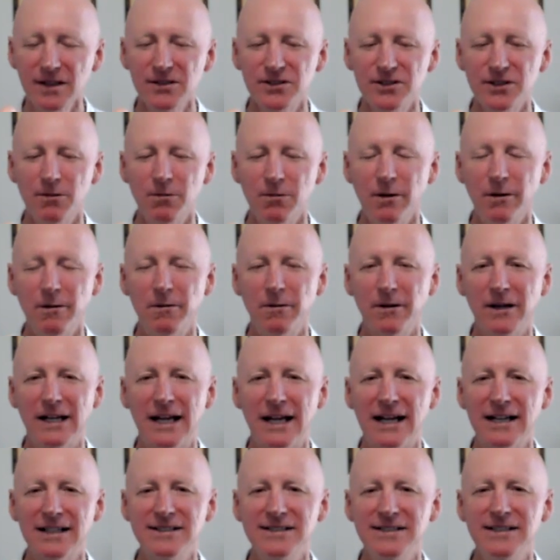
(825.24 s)
So we
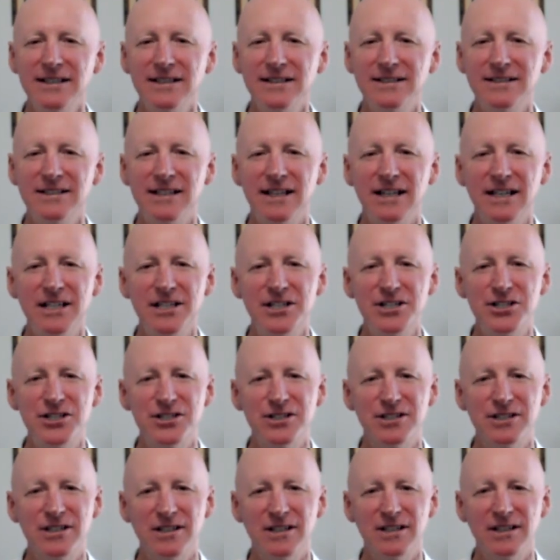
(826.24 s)
relax the
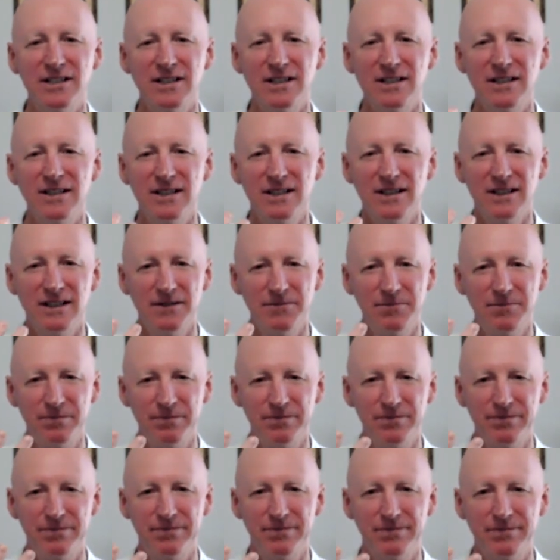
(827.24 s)
attention,
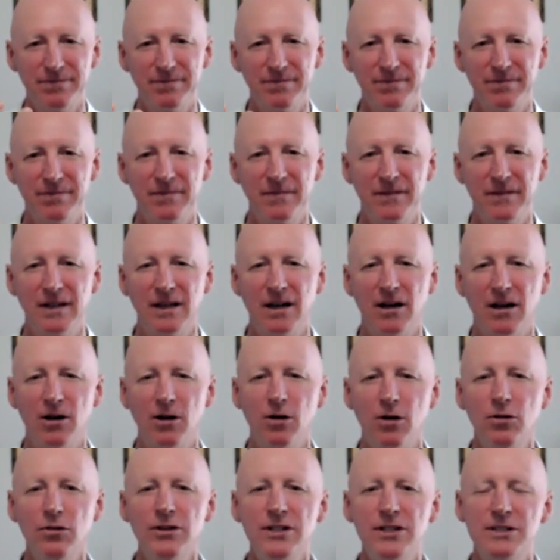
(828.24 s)

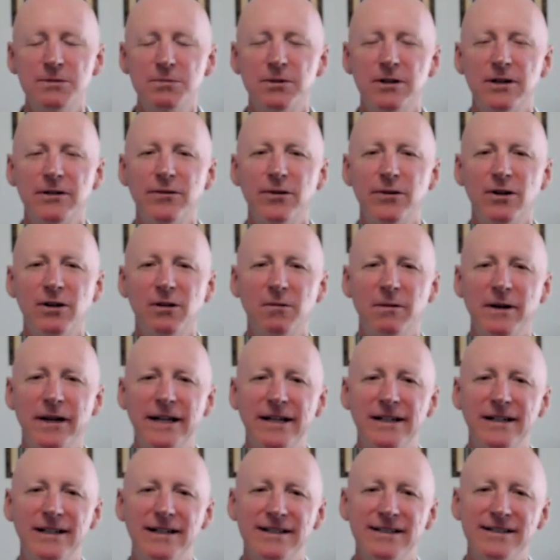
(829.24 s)
hold this peripheral
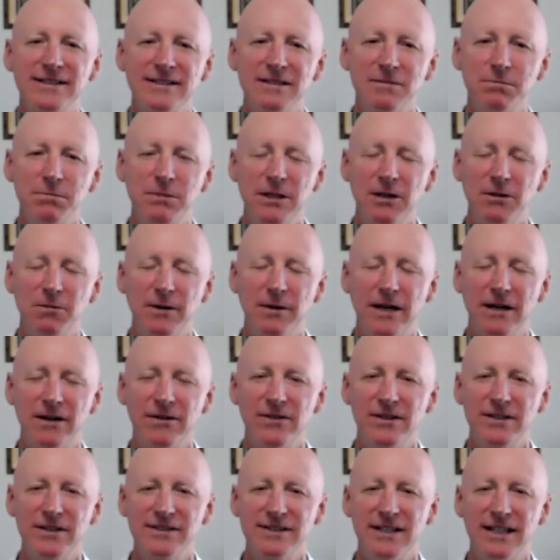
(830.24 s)
awareness, be aware
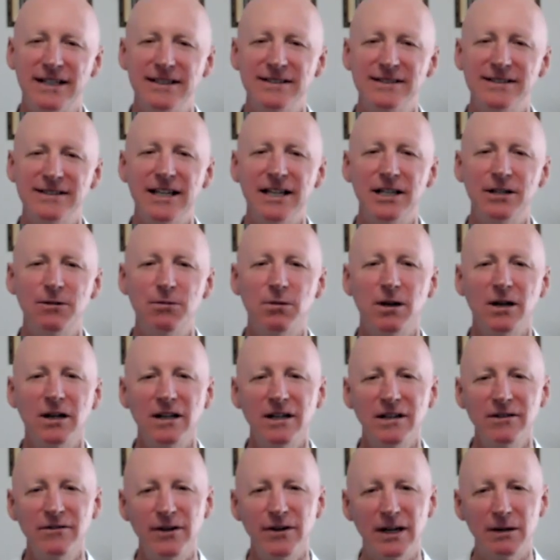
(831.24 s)
of the sensate
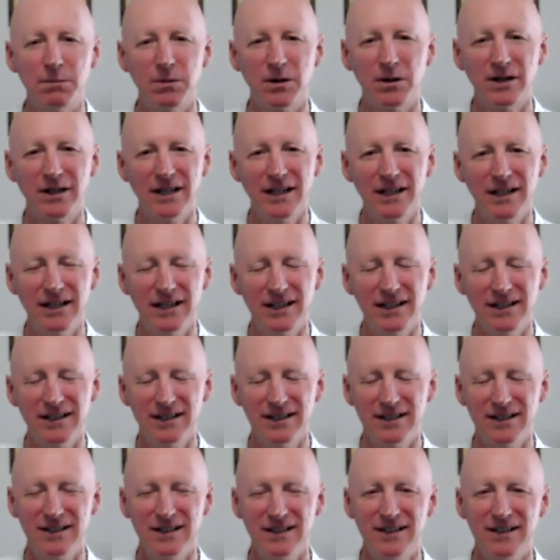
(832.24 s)
quality of our body,
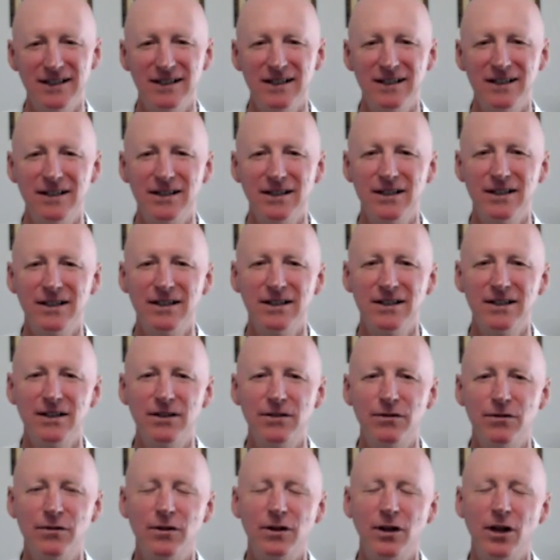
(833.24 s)

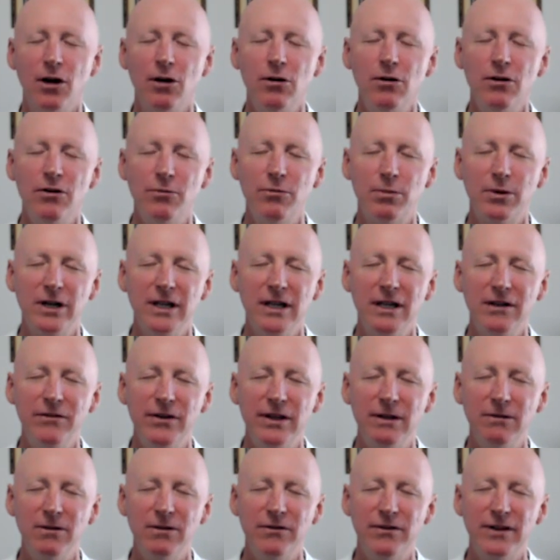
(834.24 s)
the flow of
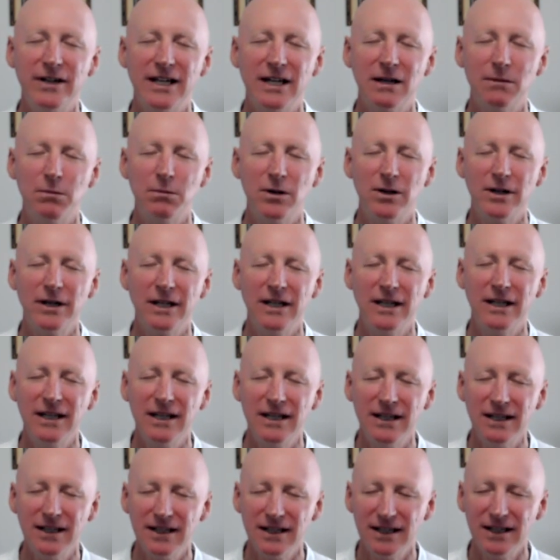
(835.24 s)
breathing within our
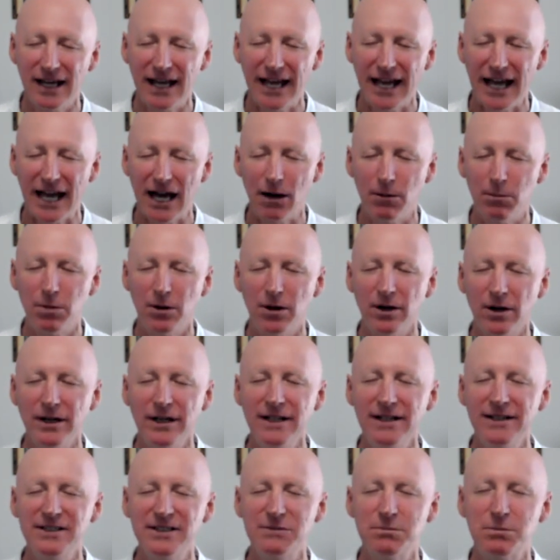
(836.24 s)
body. Our
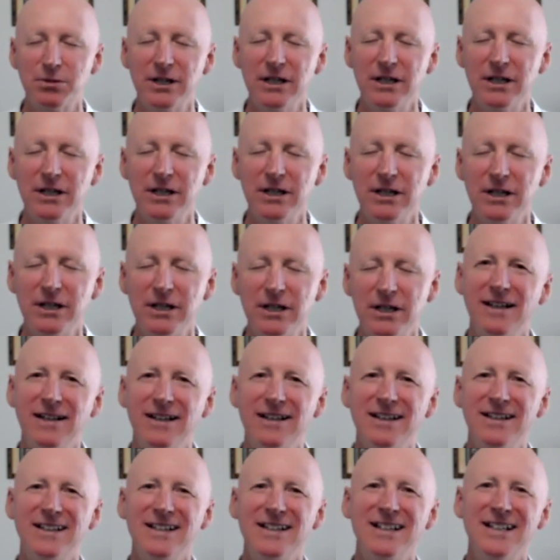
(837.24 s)
body is breathing.